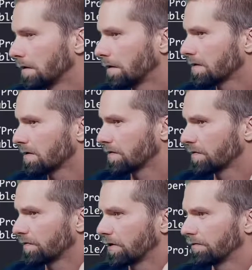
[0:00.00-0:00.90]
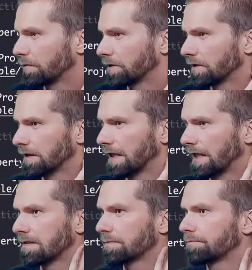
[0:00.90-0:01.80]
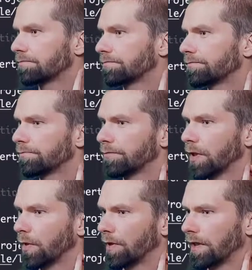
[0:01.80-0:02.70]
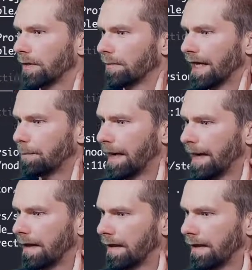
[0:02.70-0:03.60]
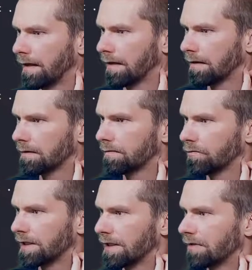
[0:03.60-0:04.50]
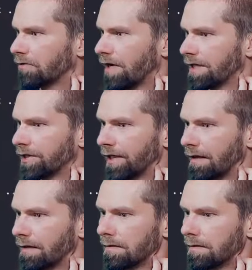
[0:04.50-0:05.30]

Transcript: It's also very unfortunate that it's blowing up that badly, like really crashing.